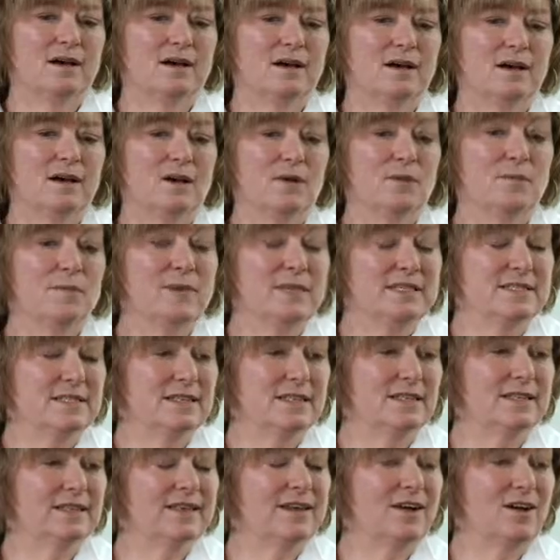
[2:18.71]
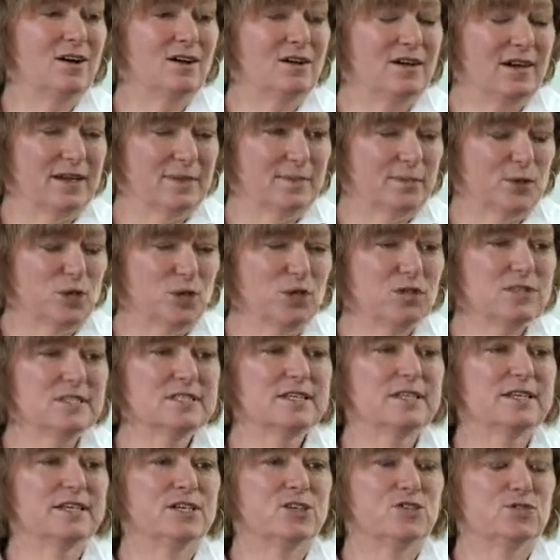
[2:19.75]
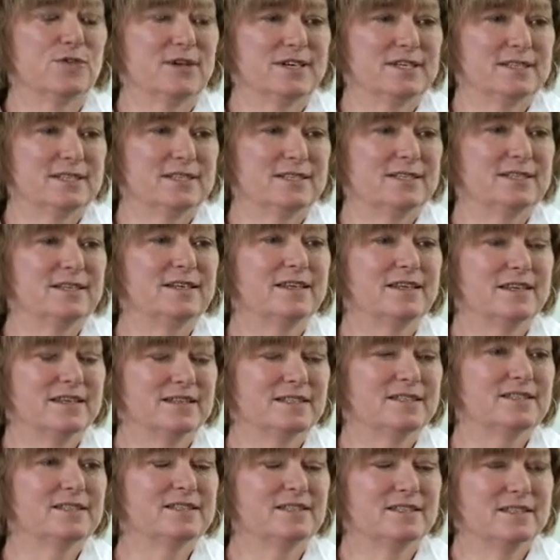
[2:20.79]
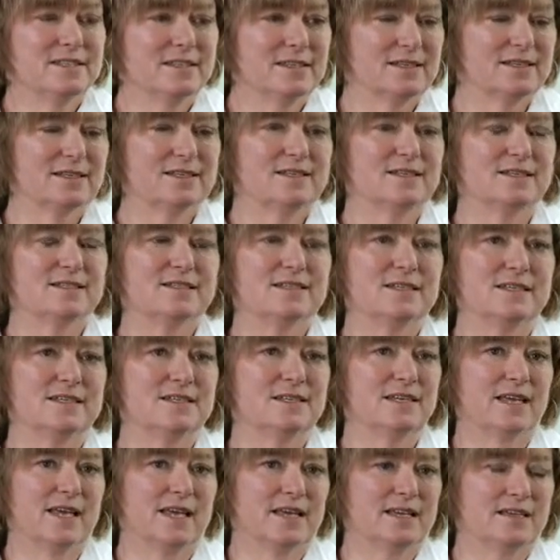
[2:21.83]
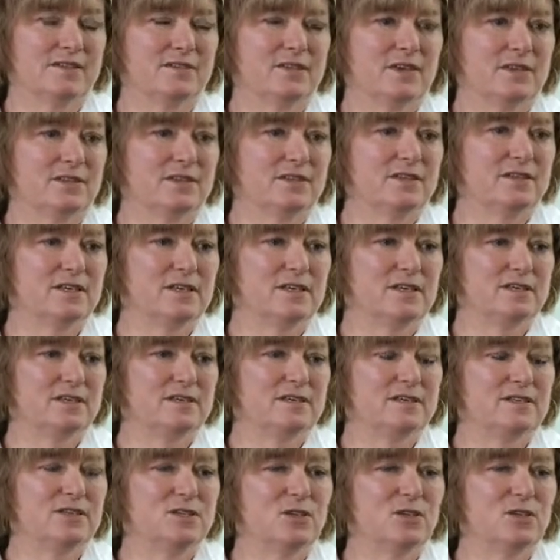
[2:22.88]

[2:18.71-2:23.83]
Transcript: how basically I personally address it is indicating that the